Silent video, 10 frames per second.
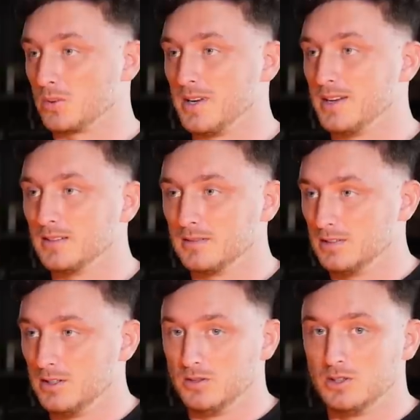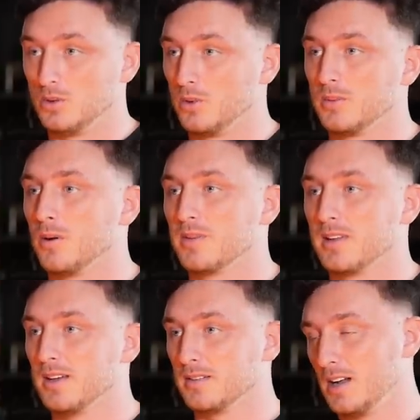sweet. You you do what you want with
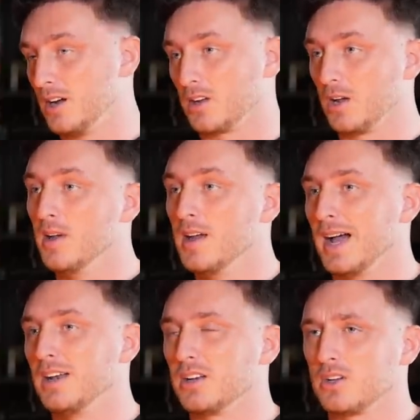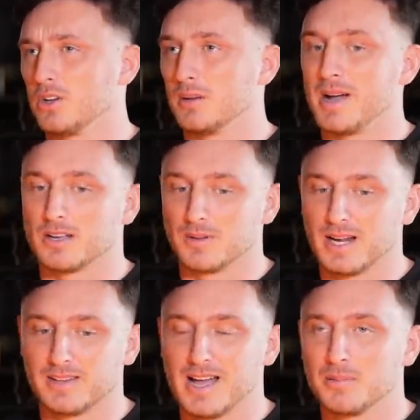it. I'll yeah. go. And look, looking back, I'm
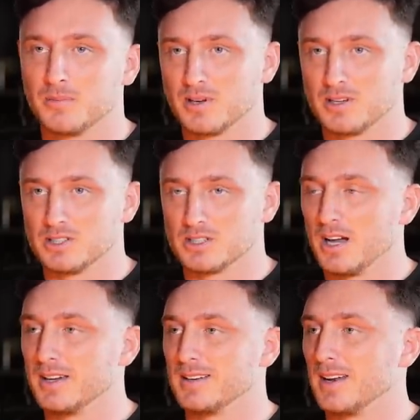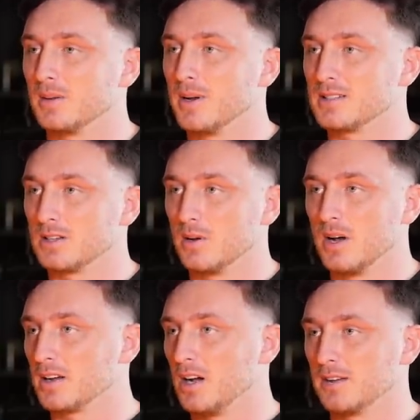glad that happened because you're tied in anyway. So
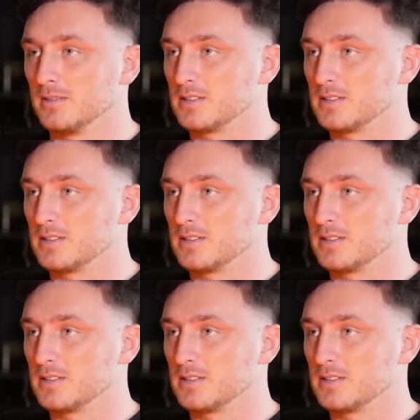I can't